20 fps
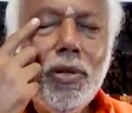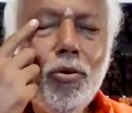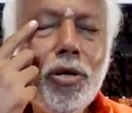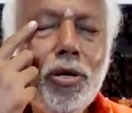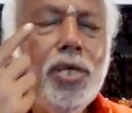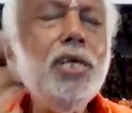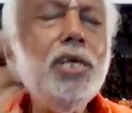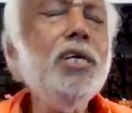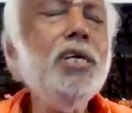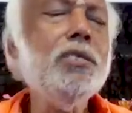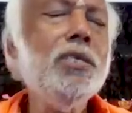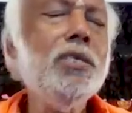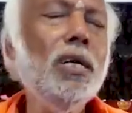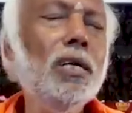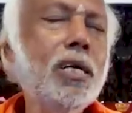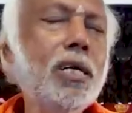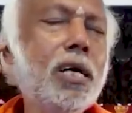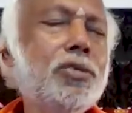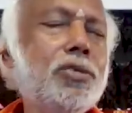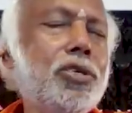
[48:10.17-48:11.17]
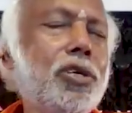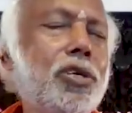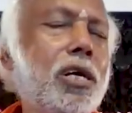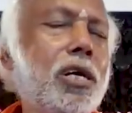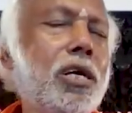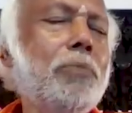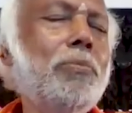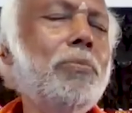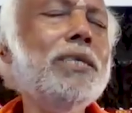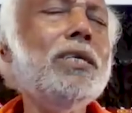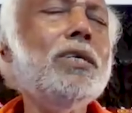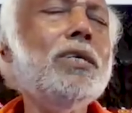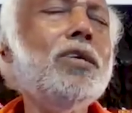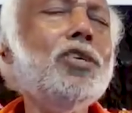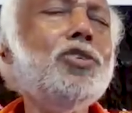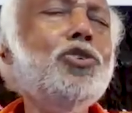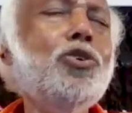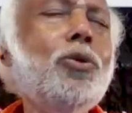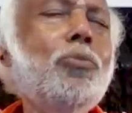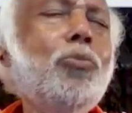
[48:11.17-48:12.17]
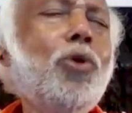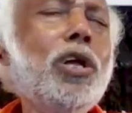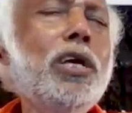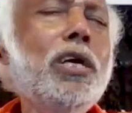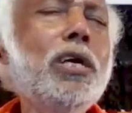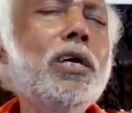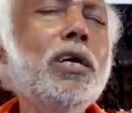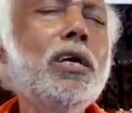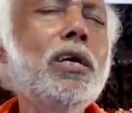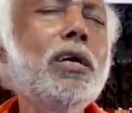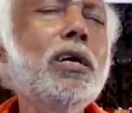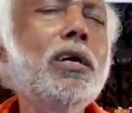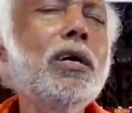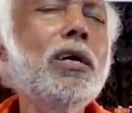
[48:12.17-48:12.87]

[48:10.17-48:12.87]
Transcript: Your ears, touch here. If I say touch your body,